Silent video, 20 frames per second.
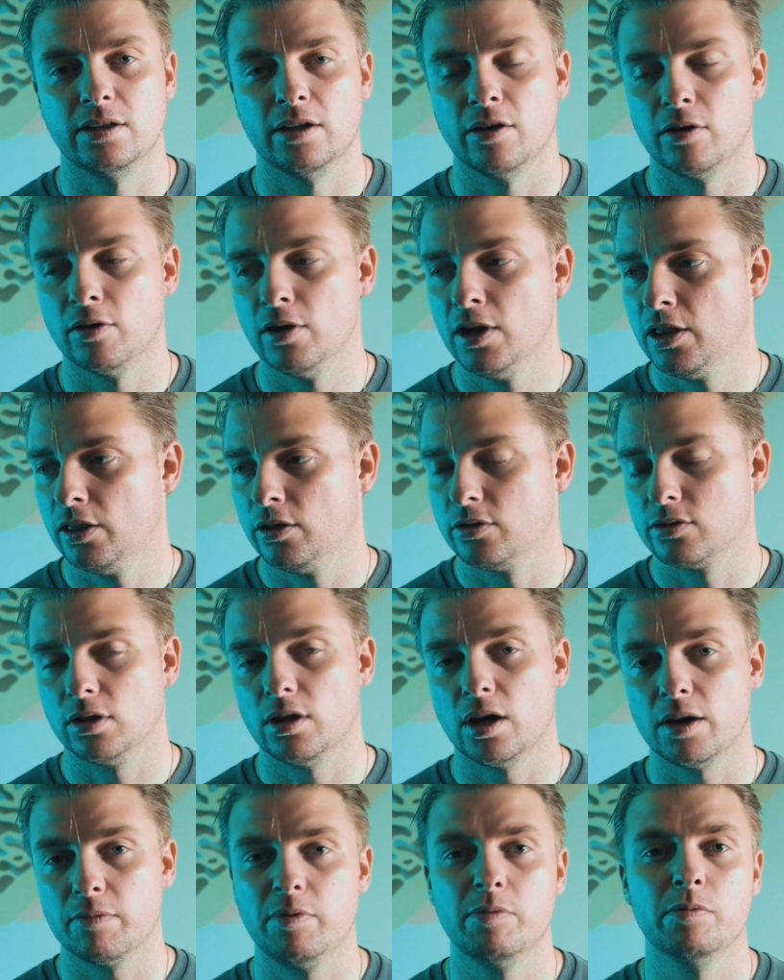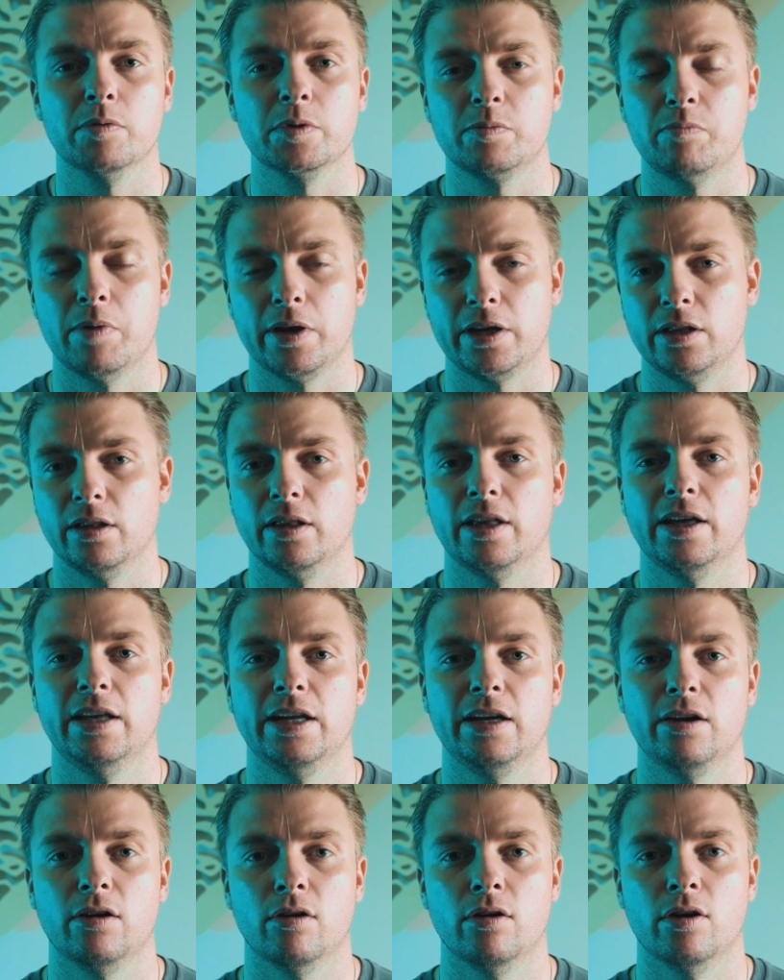Now, there's a lot of people
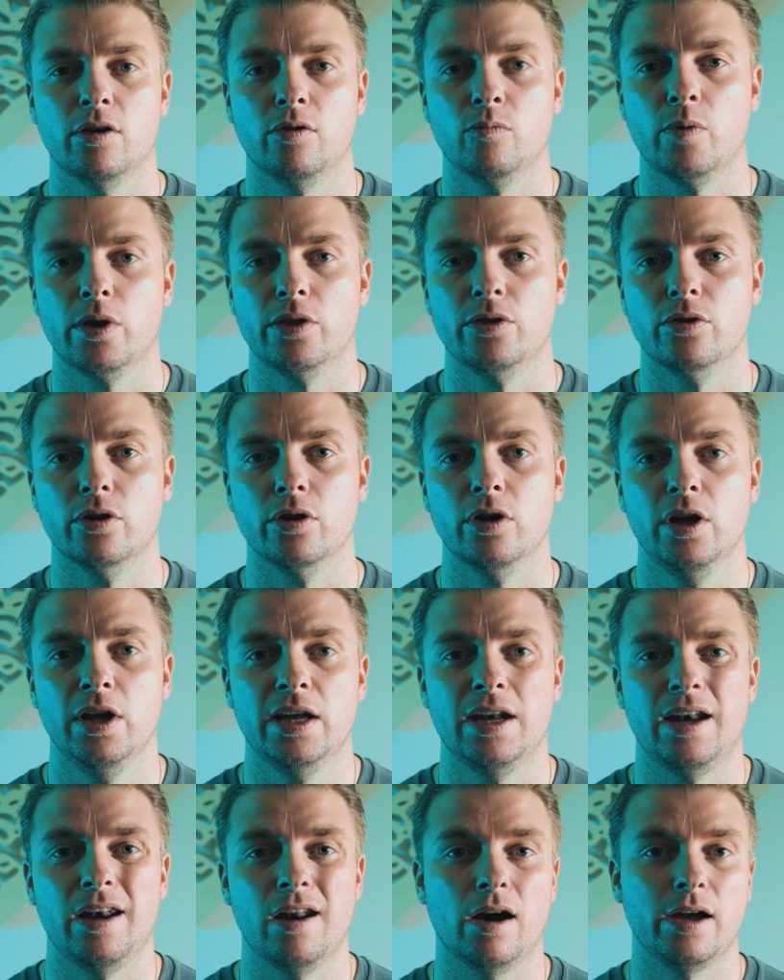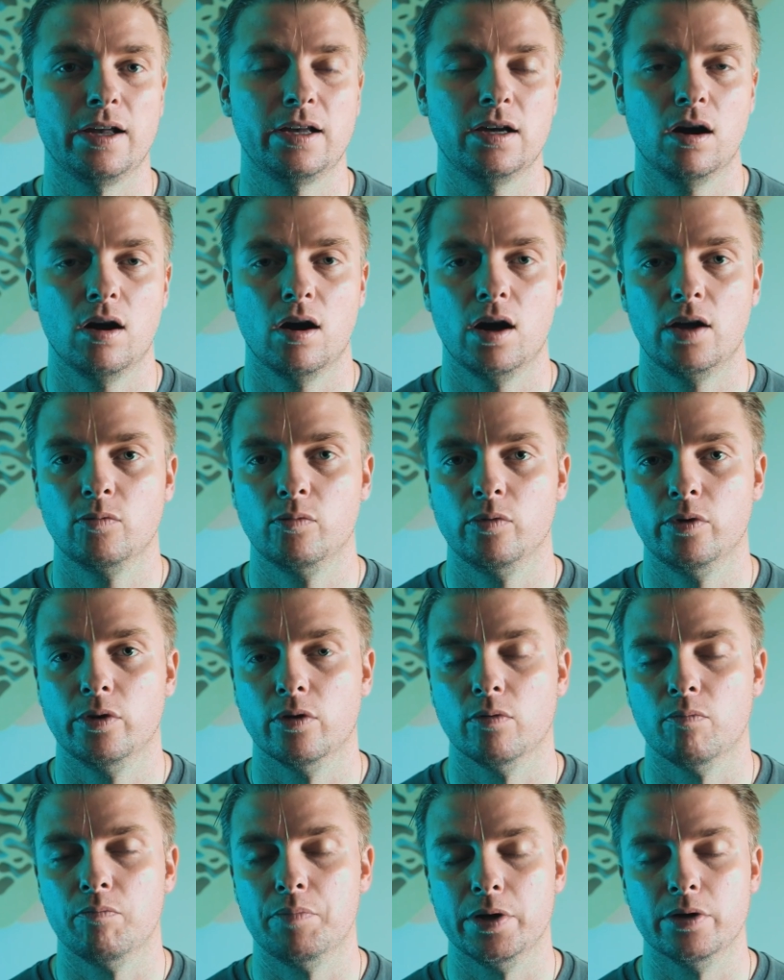speculating on whether Nikon
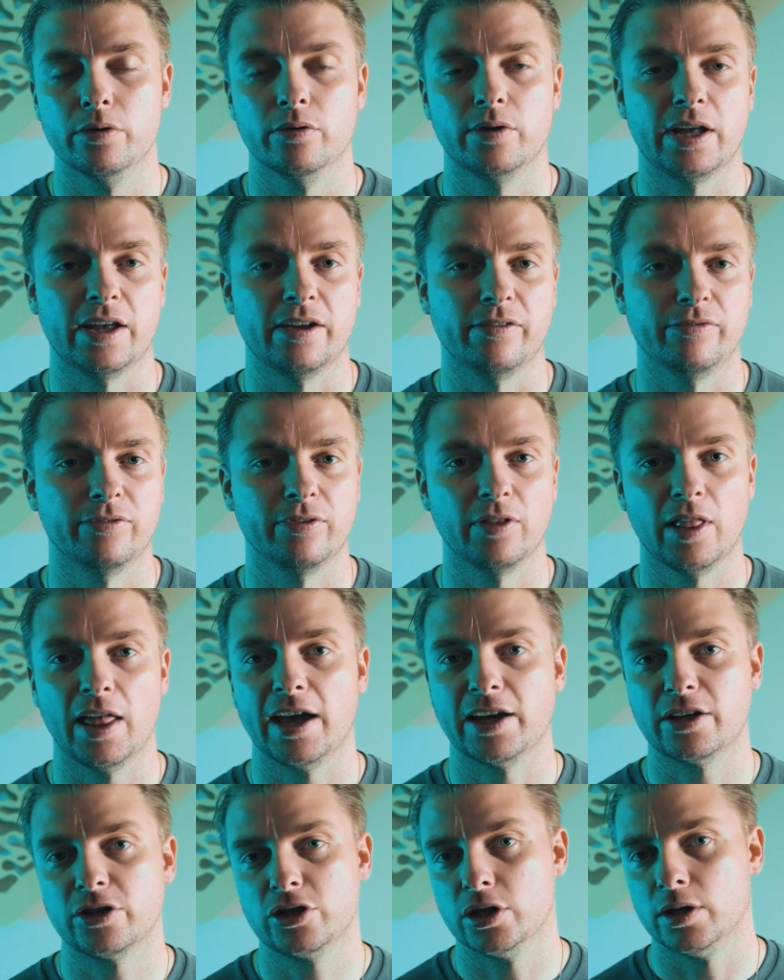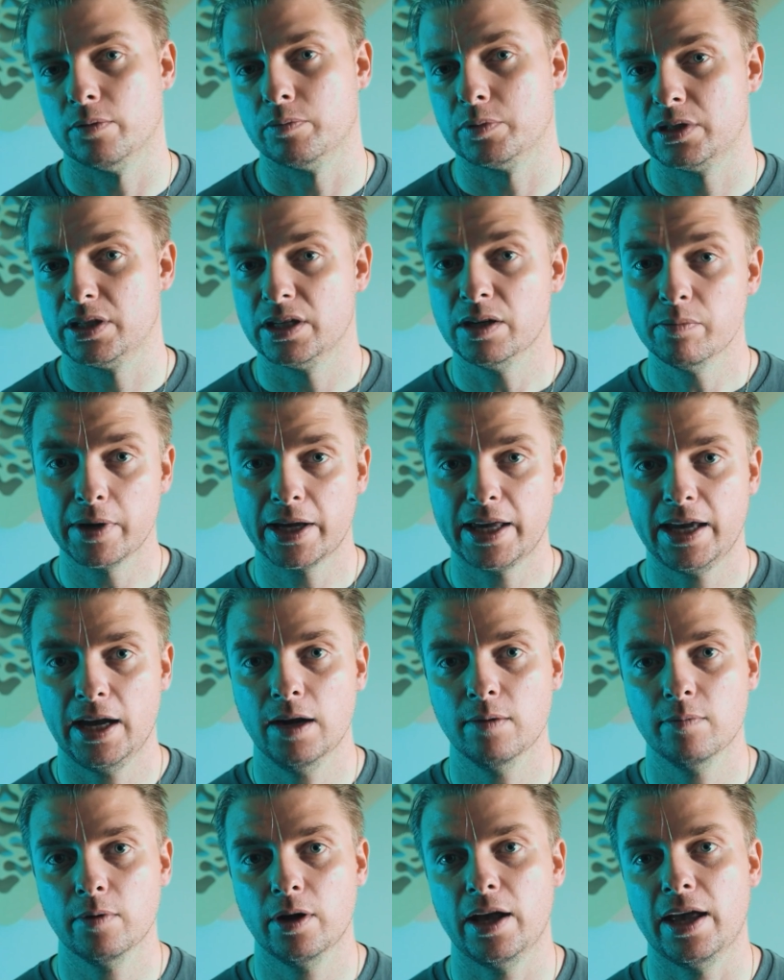will build a flagship cinema
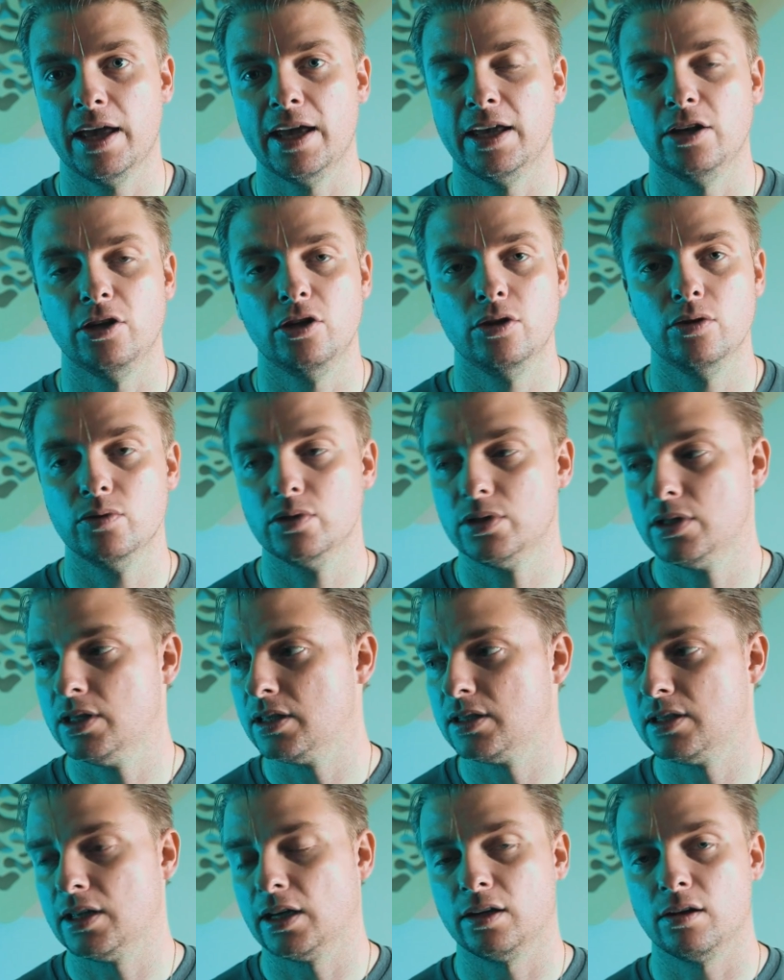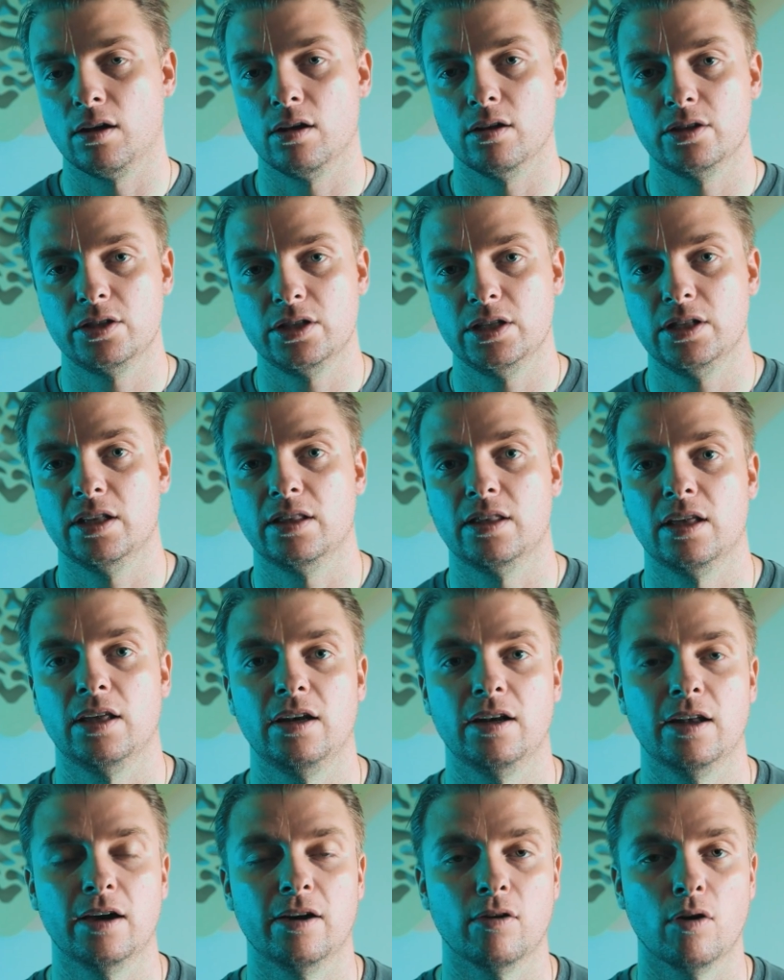camera and use this technology that they
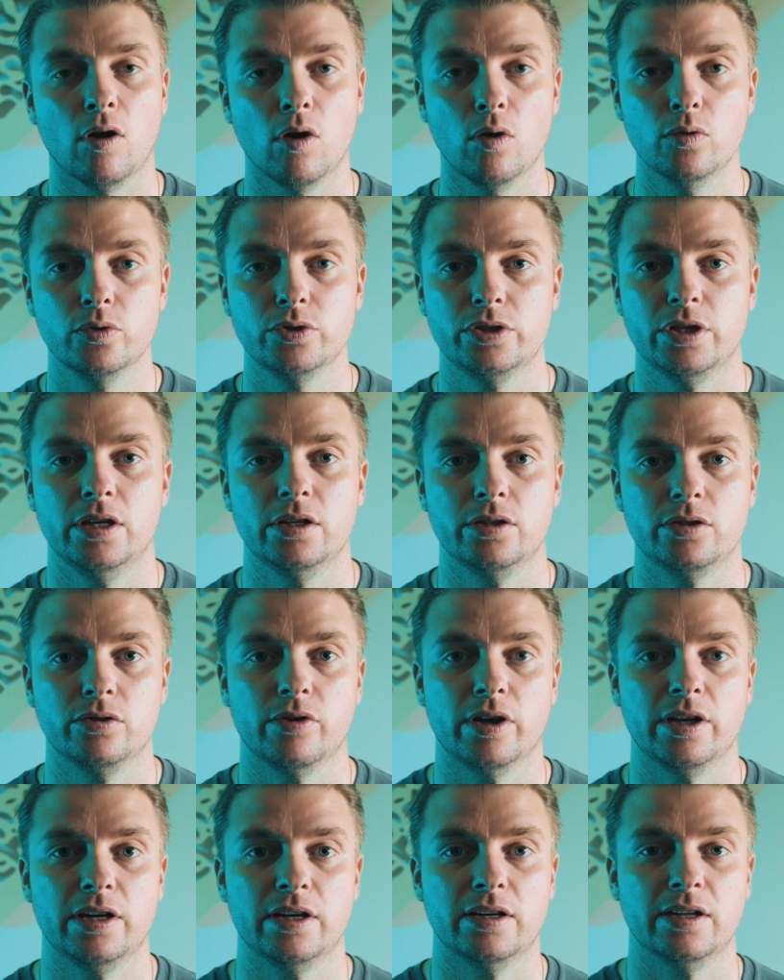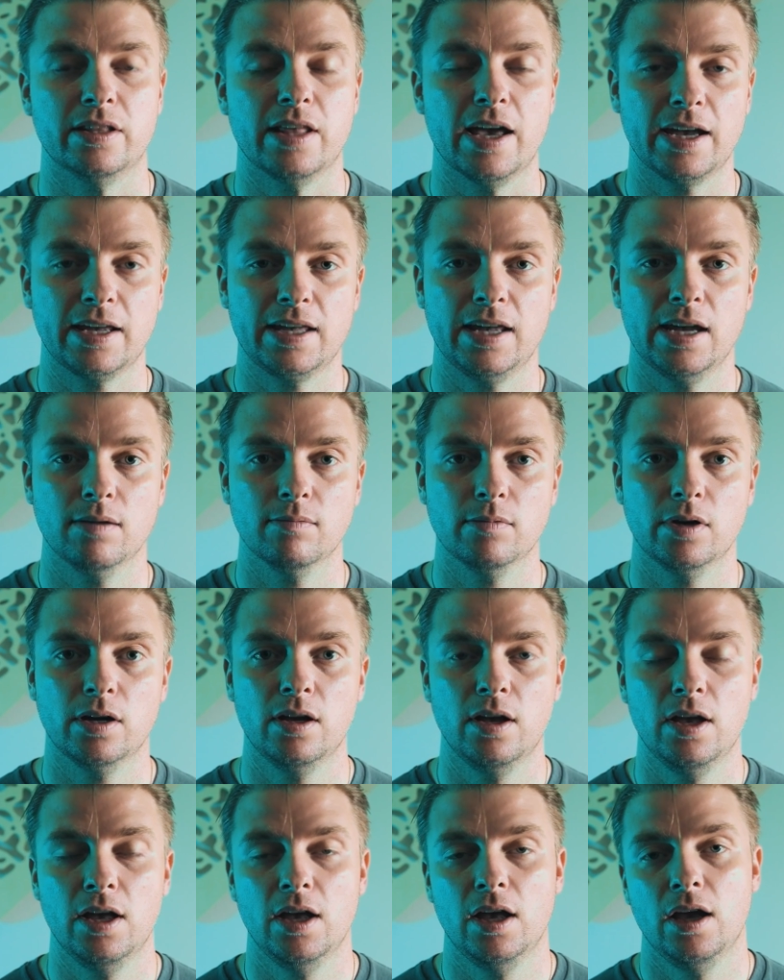now own to integrate into that camera.